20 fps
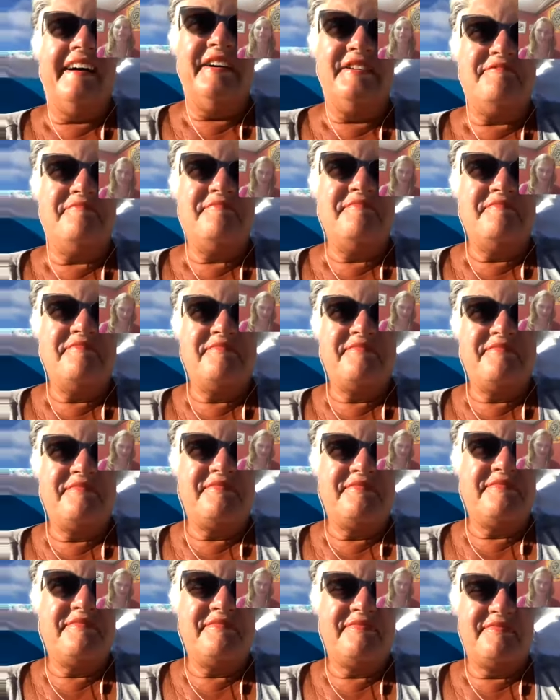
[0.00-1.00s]
enjoyed our
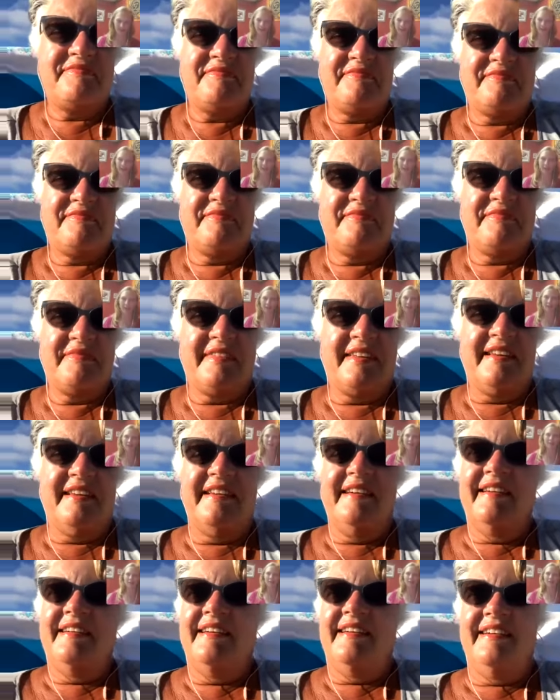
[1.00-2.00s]
session today, and I
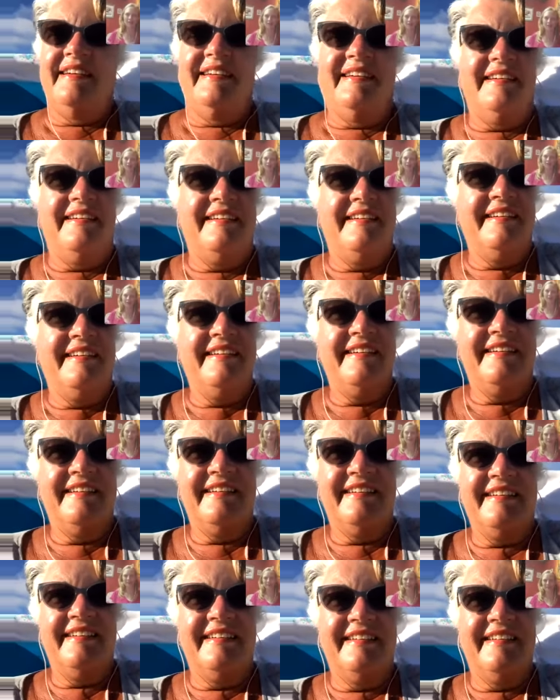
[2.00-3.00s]
enjoyed this
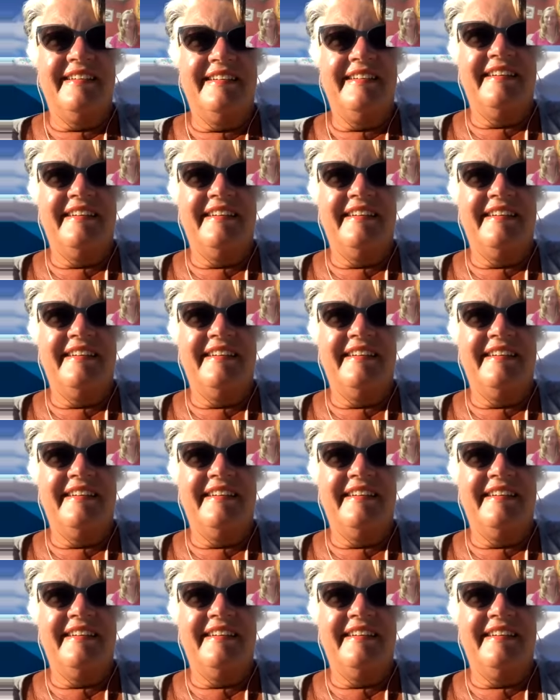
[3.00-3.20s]
conversation.